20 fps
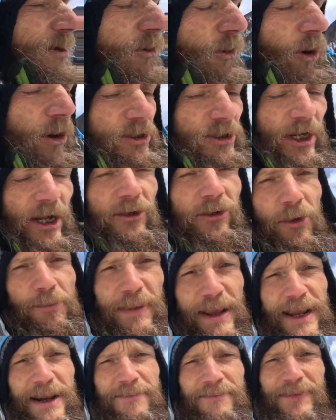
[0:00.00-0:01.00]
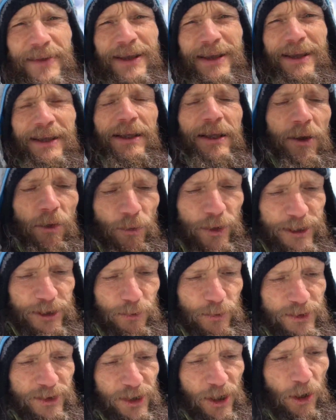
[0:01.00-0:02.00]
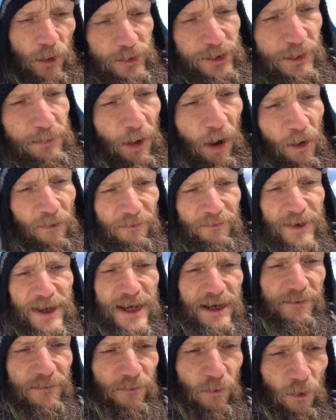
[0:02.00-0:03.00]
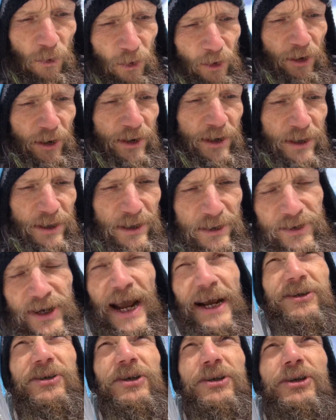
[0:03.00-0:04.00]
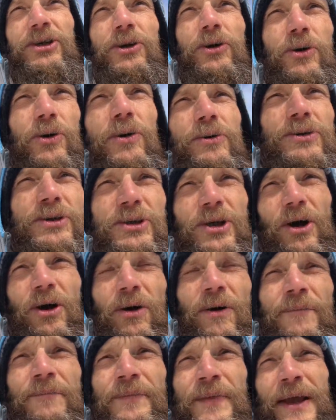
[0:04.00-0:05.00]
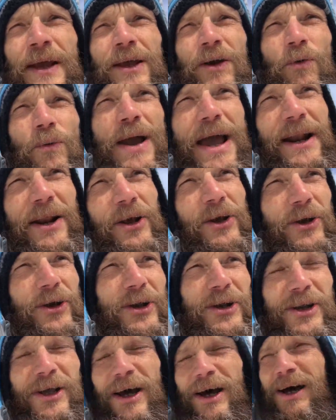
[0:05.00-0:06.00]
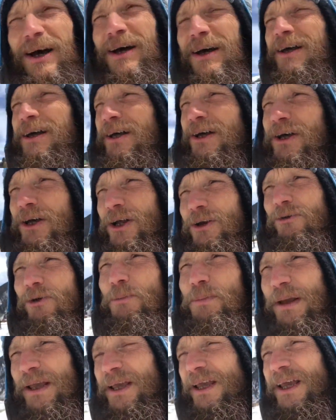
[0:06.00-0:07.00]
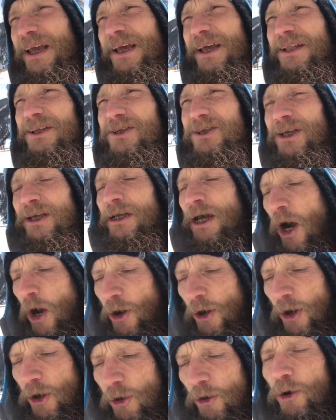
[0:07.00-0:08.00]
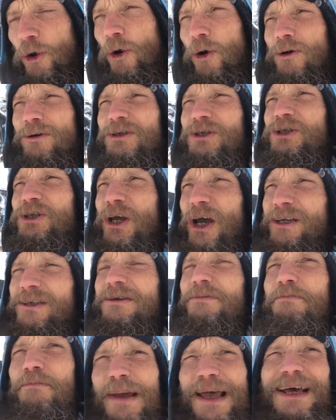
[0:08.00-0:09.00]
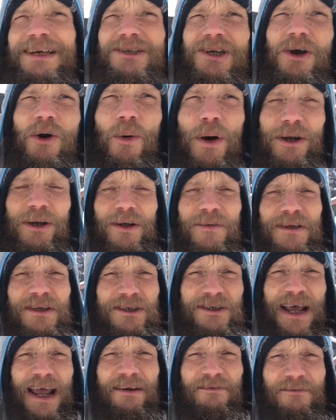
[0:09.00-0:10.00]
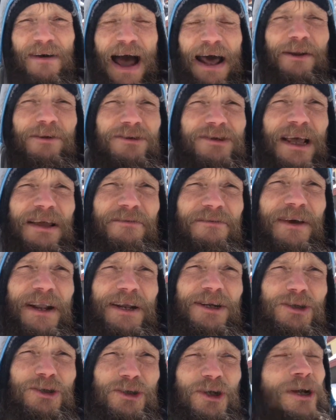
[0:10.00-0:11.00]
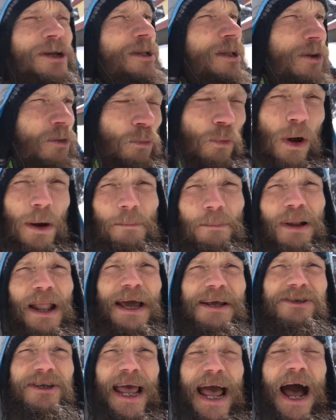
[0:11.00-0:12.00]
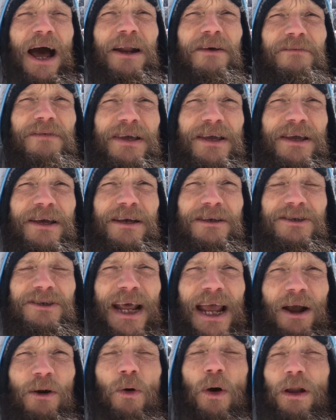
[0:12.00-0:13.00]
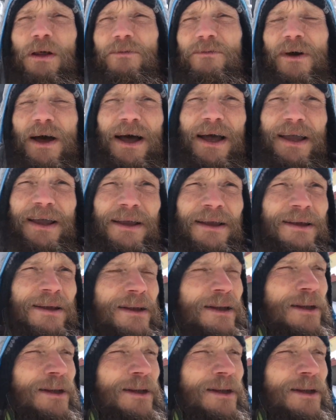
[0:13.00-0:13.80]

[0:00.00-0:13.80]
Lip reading: cross-country meet, which was no small feat for Texas schools. So we had a good group of kids. Our girls just missed going to the state finals. They finished one place out of the state qualifying